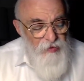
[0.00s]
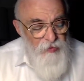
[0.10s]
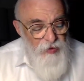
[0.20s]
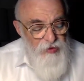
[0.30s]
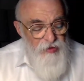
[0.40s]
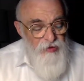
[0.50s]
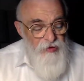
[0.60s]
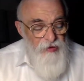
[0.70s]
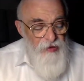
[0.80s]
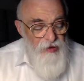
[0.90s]
pasuk
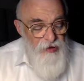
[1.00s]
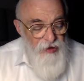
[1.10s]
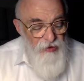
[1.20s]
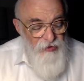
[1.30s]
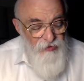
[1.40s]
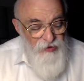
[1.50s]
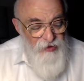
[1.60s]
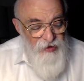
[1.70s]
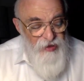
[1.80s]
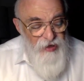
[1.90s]
in Iyov, and
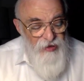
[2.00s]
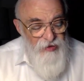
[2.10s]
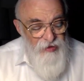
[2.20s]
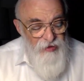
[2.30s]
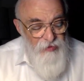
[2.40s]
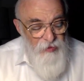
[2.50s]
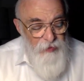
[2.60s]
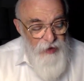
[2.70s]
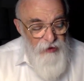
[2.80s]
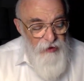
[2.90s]
it says that the
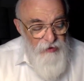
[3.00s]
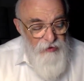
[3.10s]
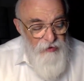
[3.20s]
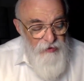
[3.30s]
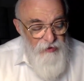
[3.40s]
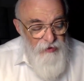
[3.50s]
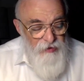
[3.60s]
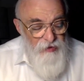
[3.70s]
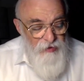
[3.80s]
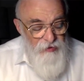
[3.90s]
palate
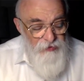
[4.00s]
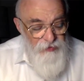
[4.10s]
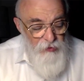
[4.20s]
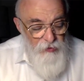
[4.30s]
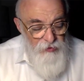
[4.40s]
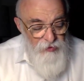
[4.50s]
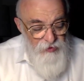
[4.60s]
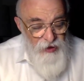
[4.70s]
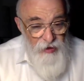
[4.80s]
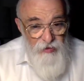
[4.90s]
food
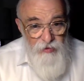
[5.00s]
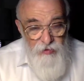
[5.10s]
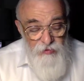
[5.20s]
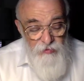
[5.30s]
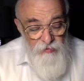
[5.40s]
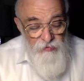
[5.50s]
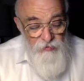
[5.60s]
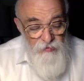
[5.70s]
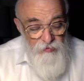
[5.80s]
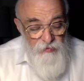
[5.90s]
tastes.
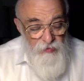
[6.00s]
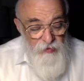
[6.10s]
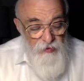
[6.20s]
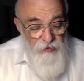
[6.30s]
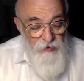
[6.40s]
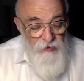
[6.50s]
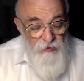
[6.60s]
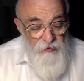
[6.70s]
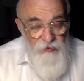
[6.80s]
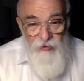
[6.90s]

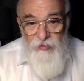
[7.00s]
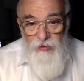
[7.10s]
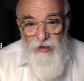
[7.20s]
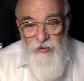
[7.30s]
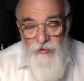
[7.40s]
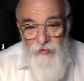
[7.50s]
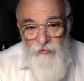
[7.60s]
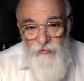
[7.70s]
There's no taste,